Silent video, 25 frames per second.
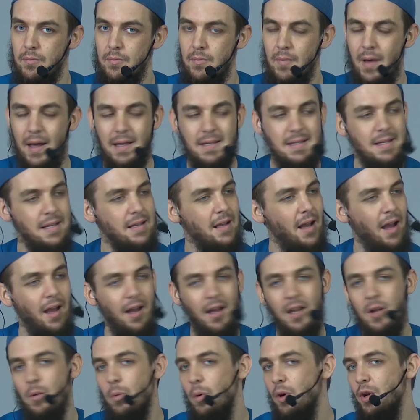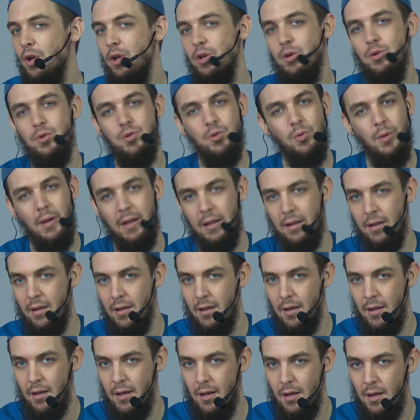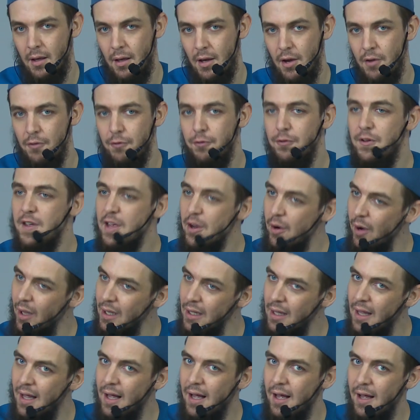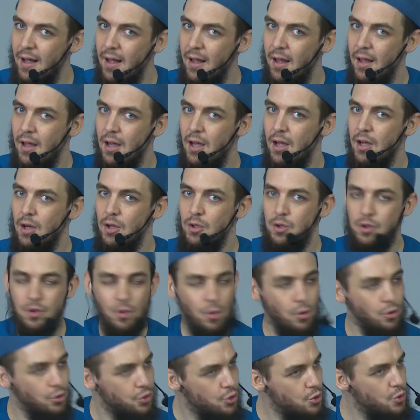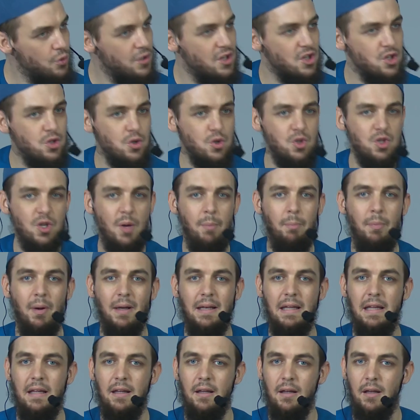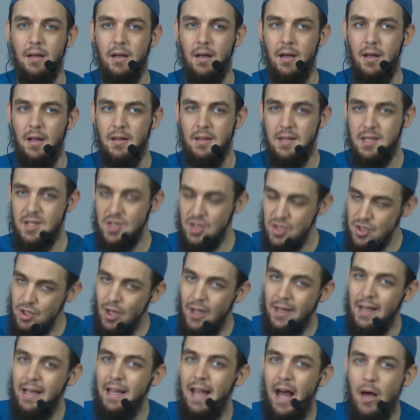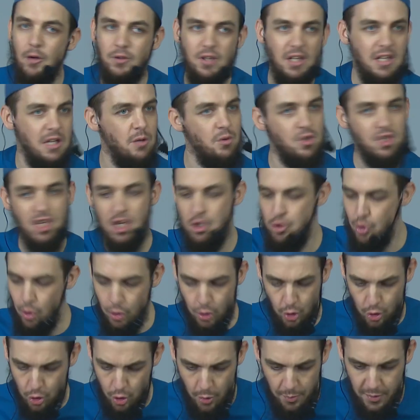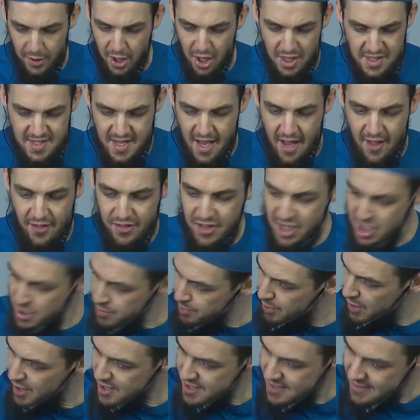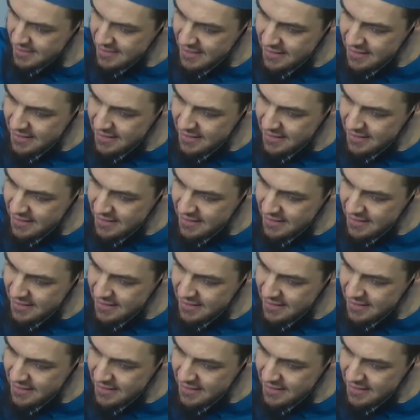I say, ya akhi, what are you doing? Fear Allah. Don't do this to somebody. This is not allowed. And he will say, no, because this person did